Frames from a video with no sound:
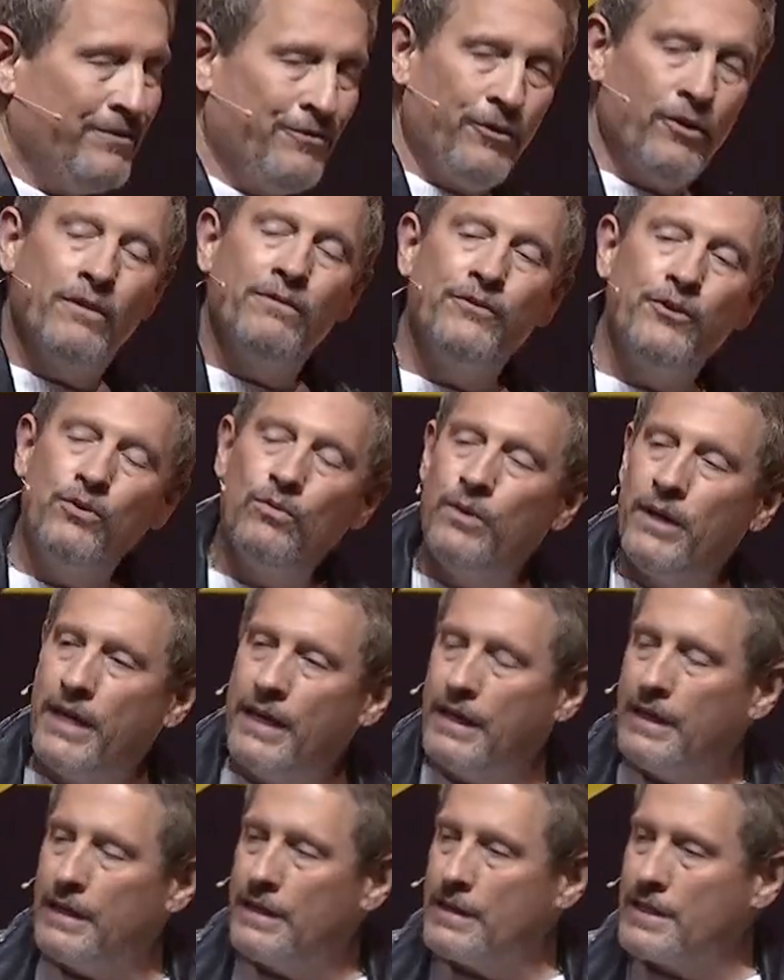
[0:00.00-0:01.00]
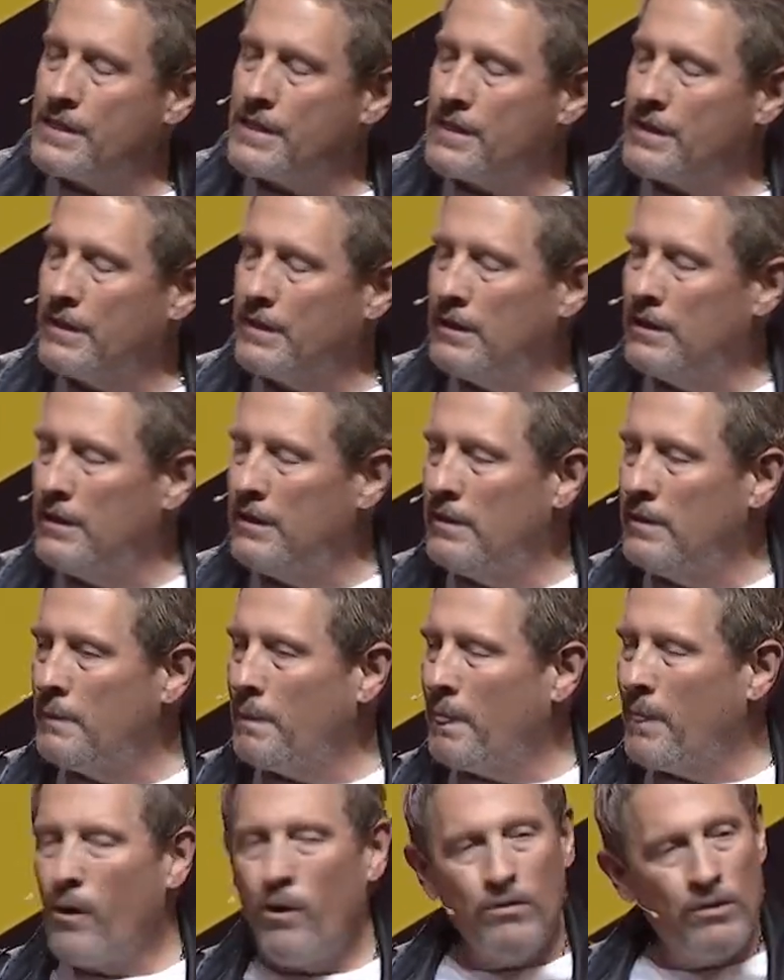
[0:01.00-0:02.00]
for a few weeks.
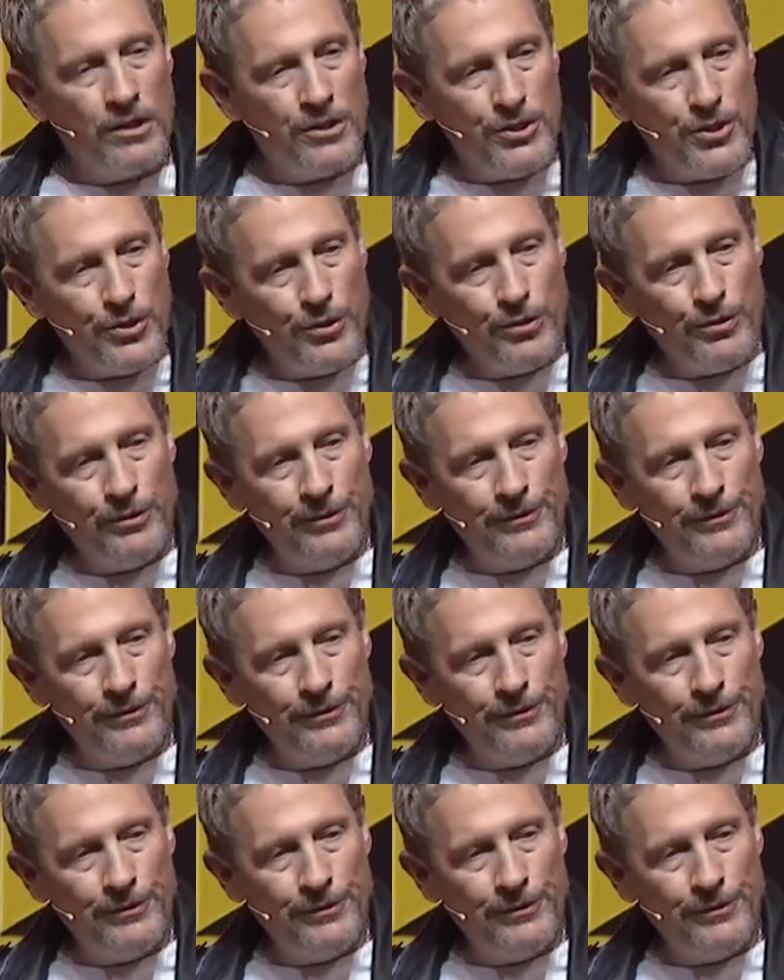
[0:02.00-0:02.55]
Only two.